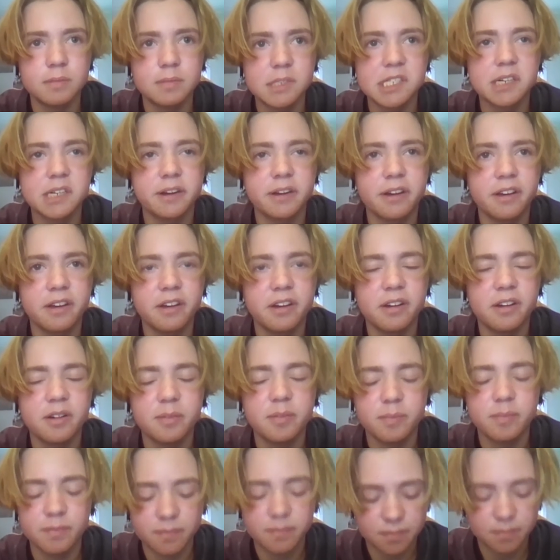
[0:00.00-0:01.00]
So
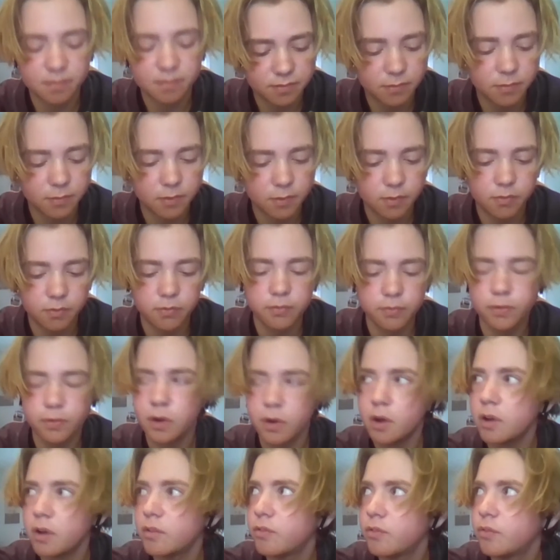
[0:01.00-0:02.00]
I'm
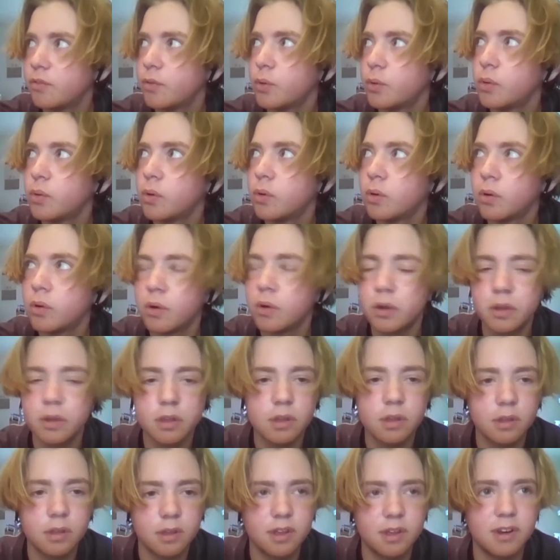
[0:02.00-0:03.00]
5'4"
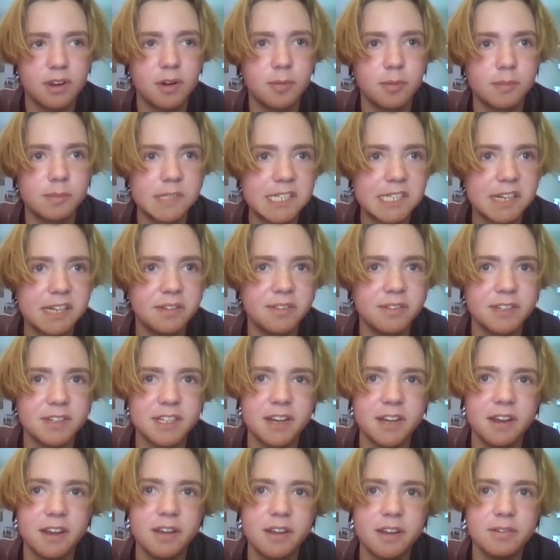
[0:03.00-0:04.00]
and I'm
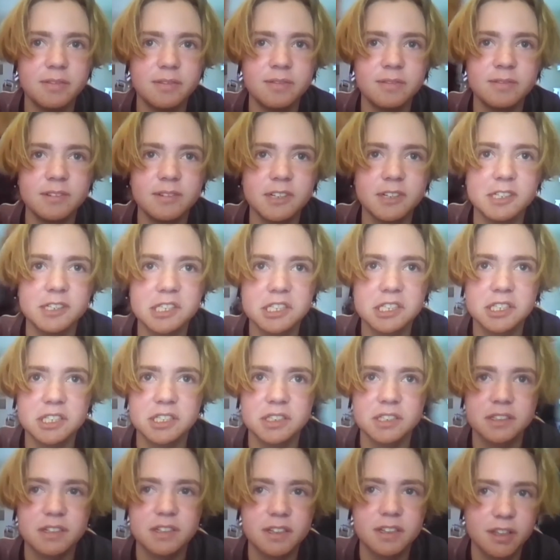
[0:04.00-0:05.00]
17,
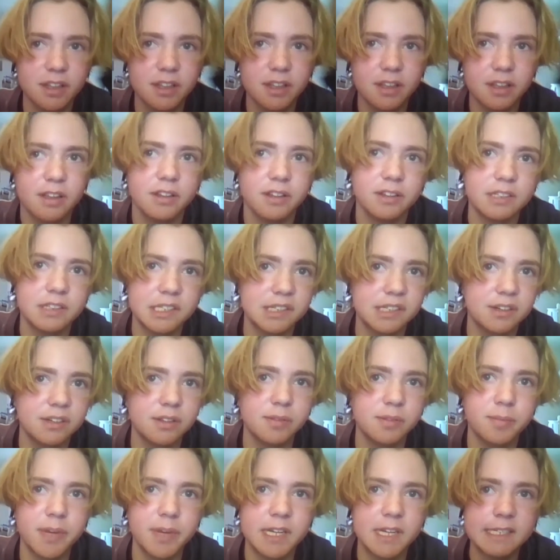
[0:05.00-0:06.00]
which is not the
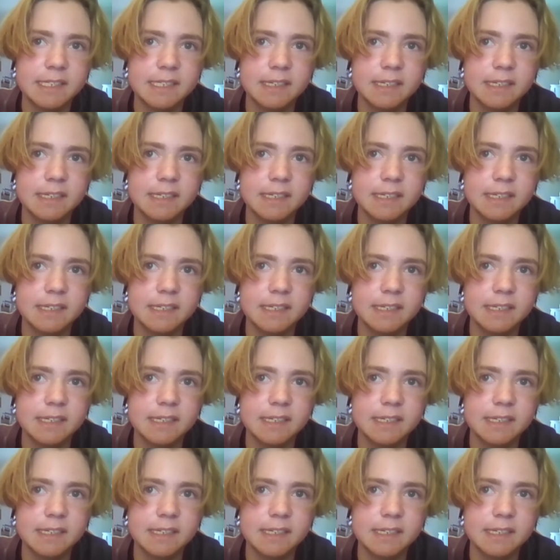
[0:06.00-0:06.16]
best